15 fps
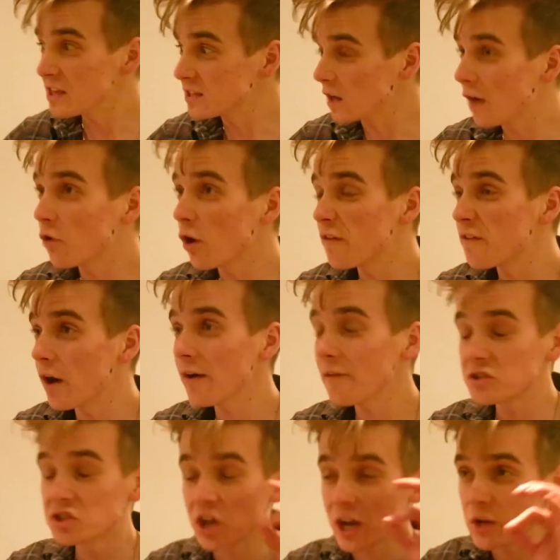I
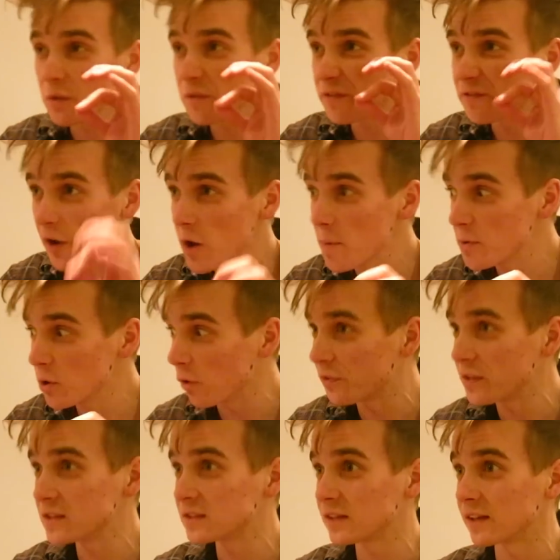have a genuine phobia of
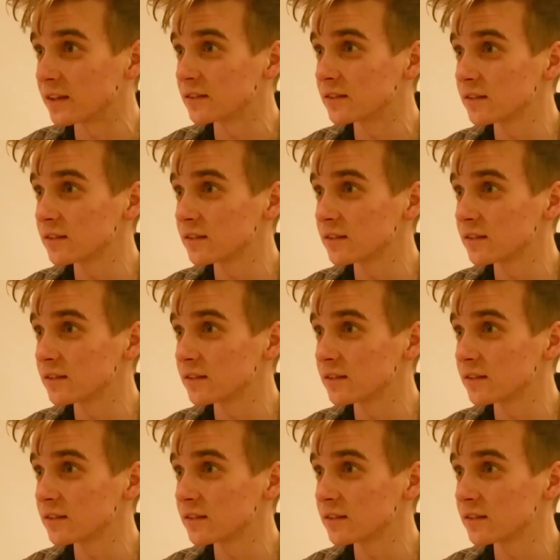these things.